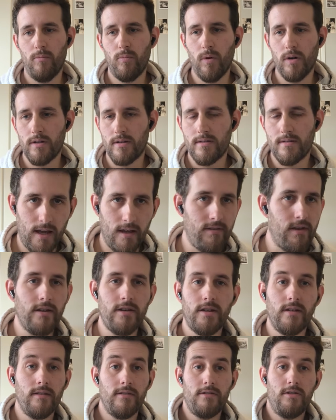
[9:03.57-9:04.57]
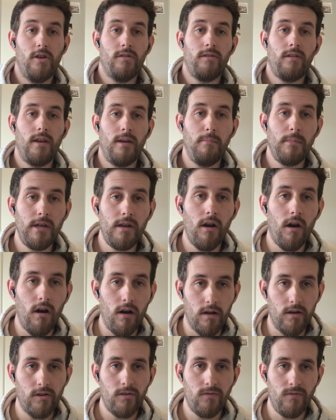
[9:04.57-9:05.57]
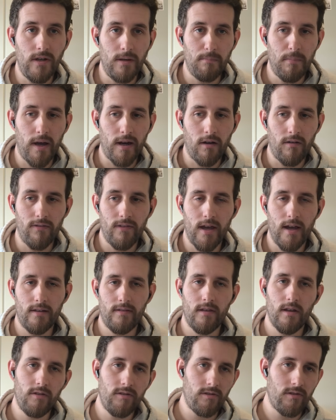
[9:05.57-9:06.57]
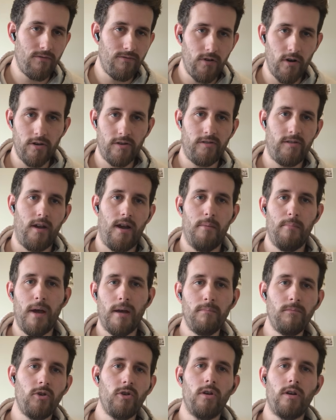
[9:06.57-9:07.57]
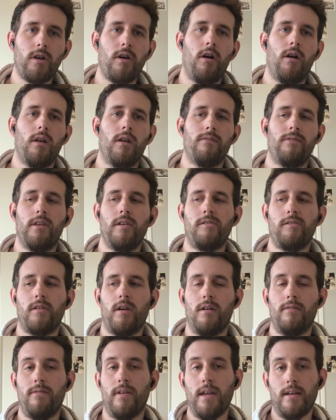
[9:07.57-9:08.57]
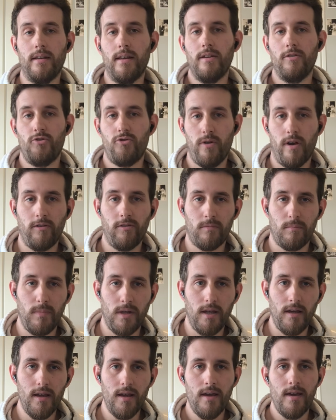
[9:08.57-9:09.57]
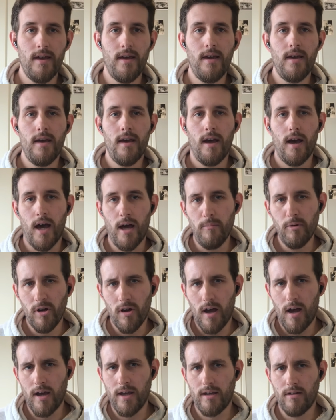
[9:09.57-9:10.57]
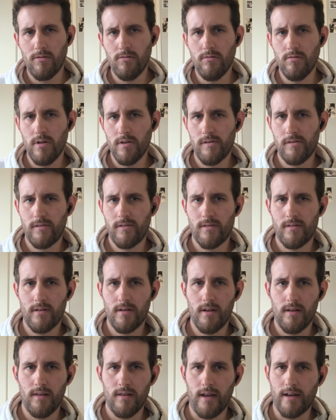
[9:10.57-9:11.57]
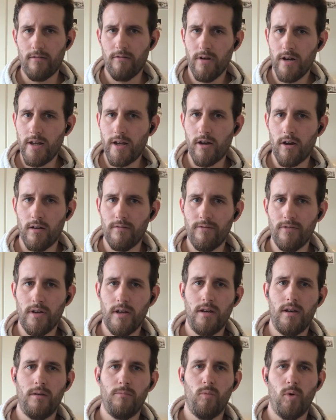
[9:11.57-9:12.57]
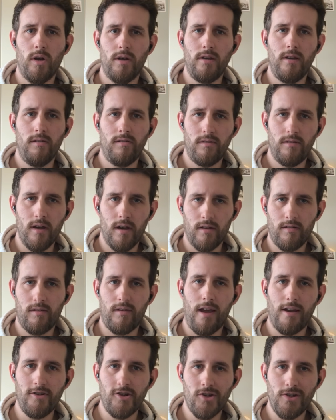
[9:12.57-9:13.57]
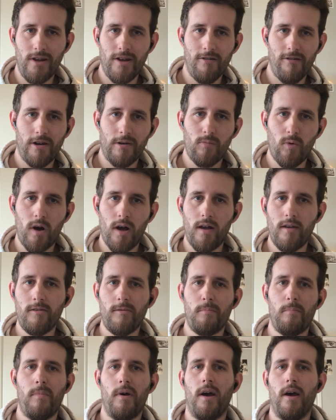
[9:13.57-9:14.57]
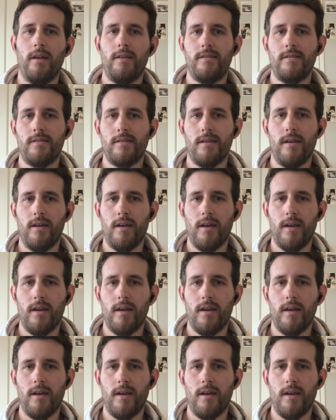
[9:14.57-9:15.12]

What essentially just give me your honest feedback on that. That's the first time I'm doing all of this stuff, and trust me, I'm a guy who is really confident in what he does engineering wise, but